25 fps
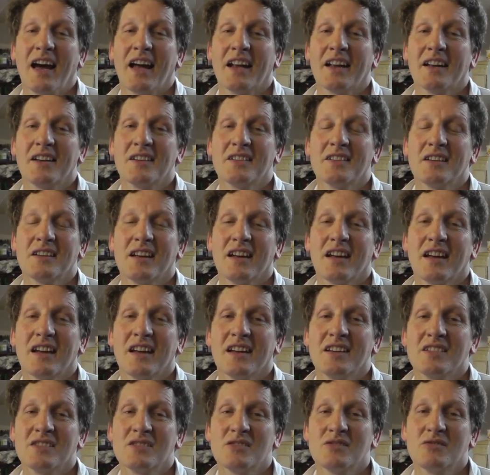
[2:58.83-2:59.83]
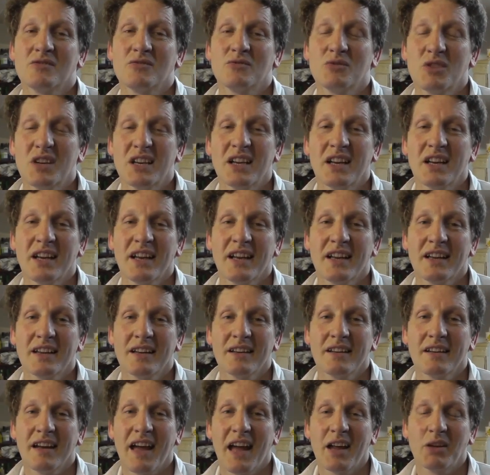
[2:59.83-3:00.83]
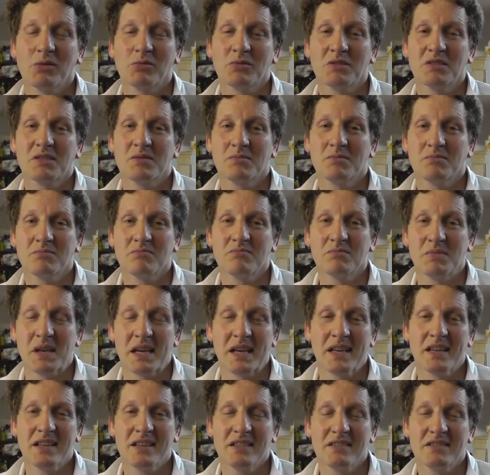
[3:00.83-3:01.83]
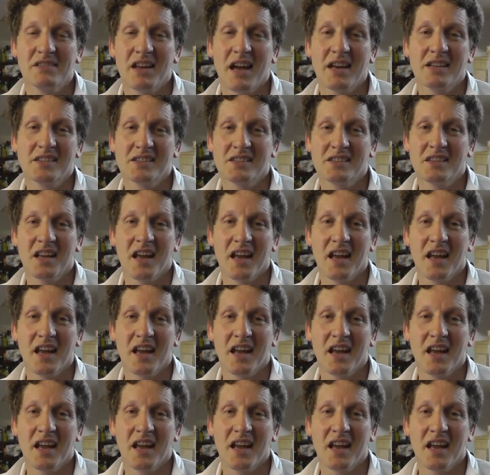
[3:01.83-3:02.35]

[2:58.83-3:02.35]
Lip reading: and it's really helped me day to